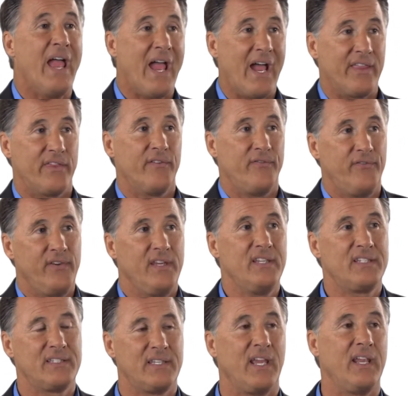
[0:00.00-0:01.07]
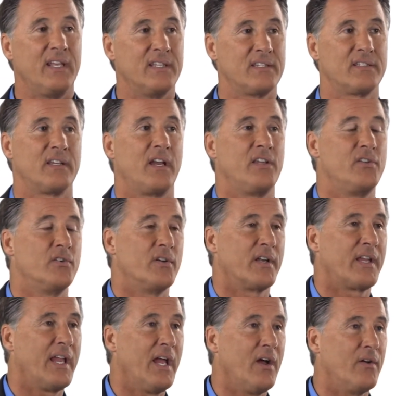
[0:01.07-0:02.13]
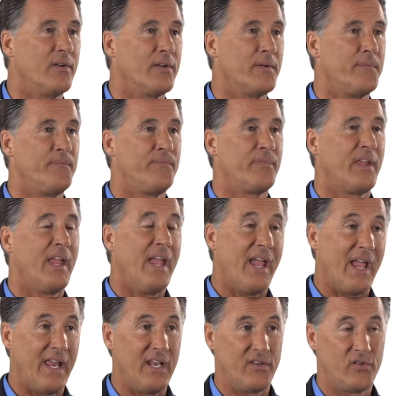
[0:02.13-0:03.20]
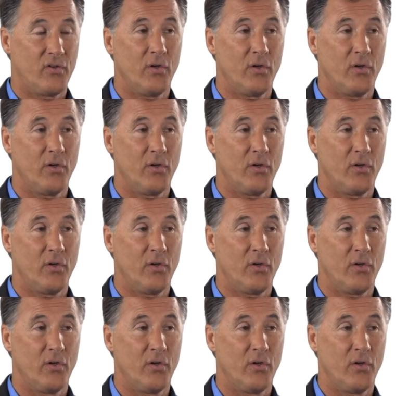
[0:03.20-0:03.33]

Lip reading: had the fees stayed inside your account. And at